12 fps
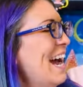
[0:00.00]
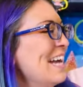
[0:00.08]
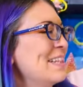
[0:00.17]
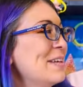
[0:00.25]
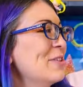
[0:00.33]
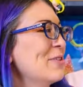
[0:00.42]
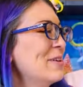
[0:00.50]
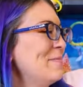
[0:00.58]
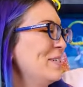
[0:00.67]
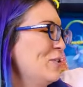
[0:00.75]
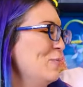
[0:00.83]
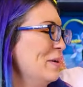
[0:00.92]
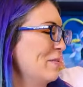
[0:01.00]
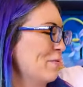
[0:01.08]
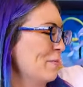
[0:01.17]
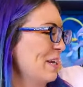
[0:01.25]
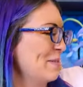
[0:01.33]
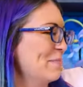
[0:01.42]
I think they're gonna be too big
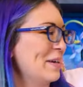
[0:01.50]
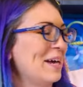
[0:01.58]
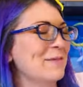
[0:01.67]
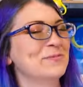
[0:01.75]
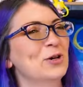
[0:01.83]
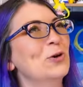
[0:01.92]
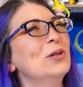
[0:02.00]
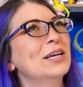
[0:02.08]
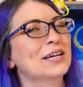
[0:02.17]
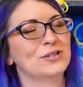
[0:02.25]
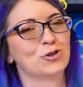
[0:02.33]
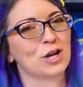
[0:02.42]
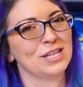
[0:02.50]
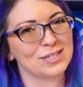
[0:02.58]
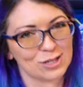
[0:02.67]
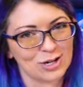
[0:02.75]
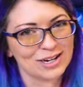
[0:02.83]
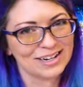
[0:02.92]
for me, but I'm totally gonna try
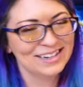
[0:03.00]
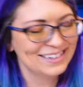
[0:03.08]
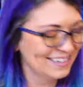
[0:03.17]
these on.